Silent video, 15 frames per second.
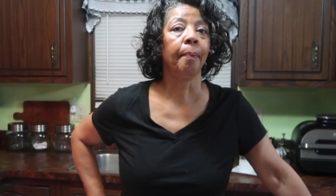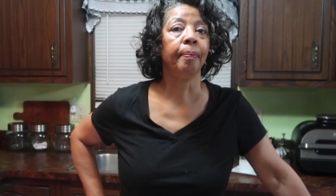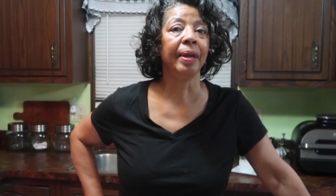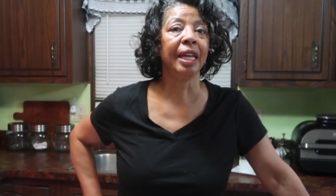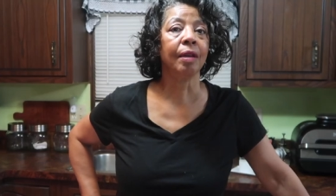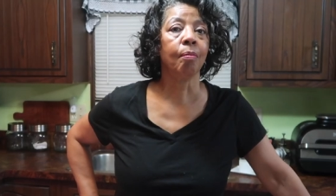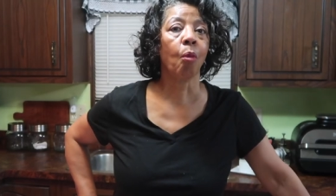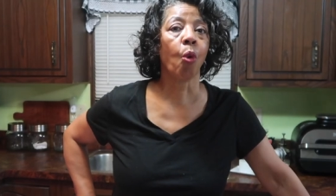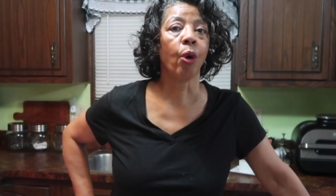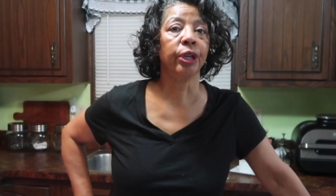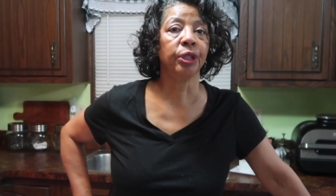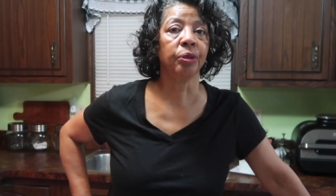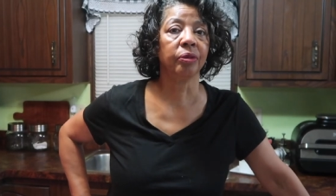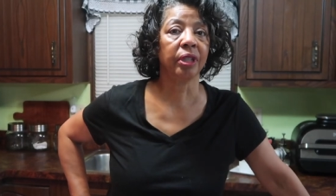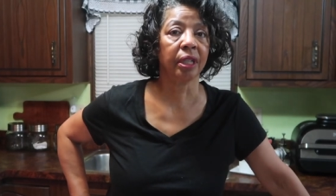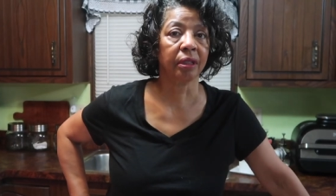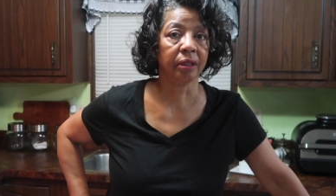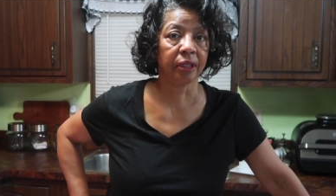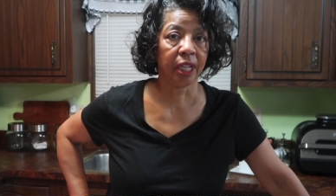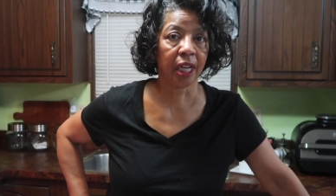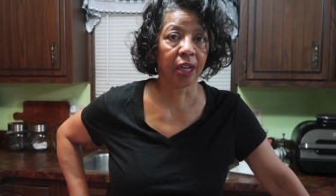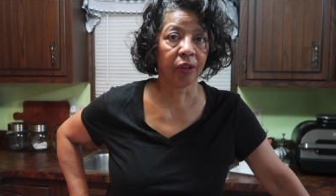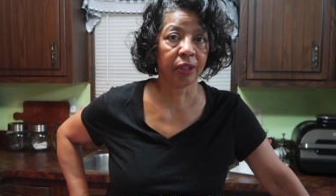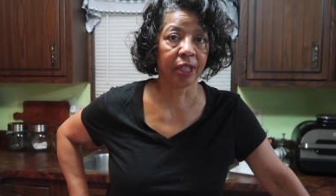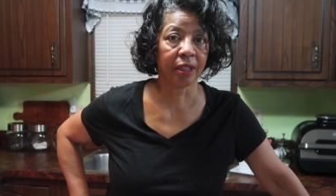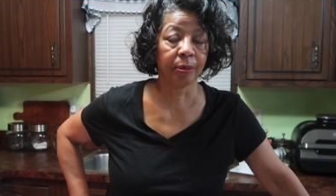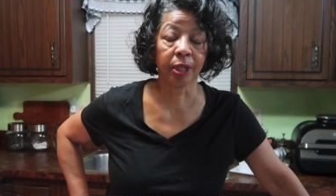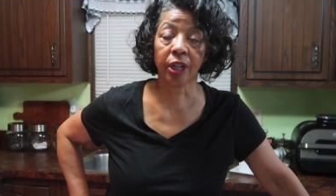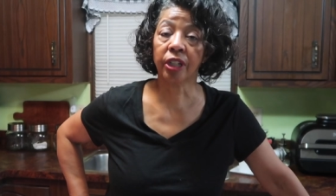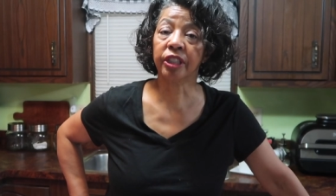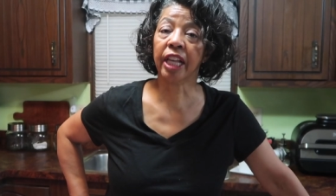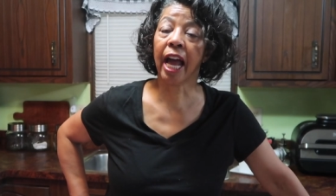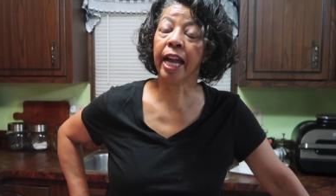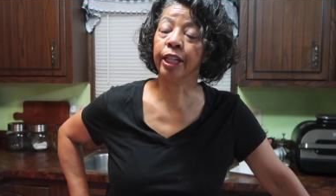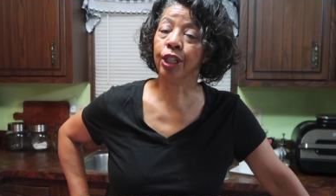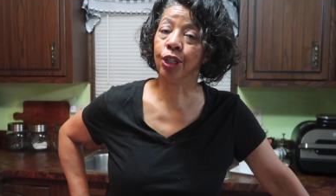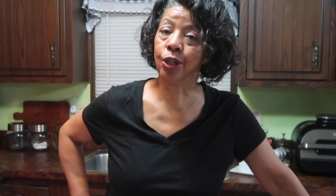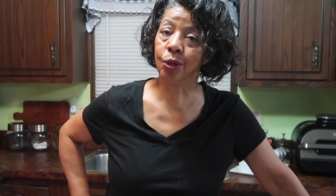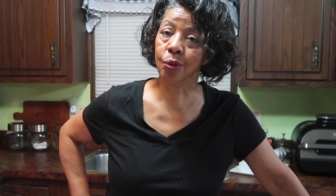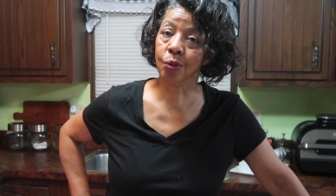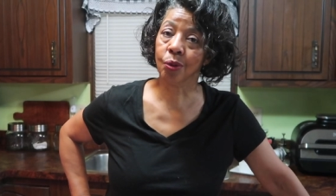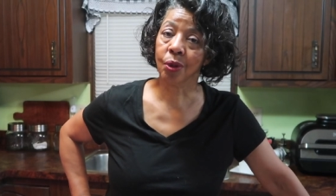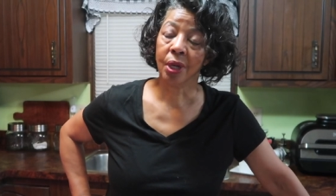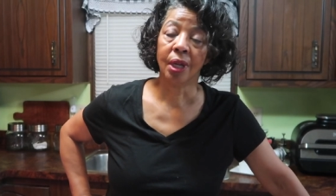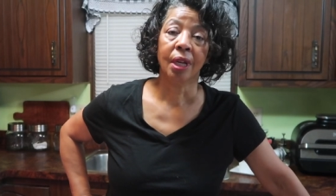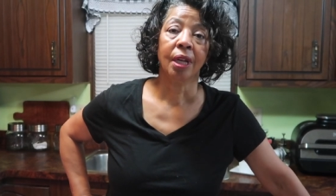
a bit more utilitarian because I knew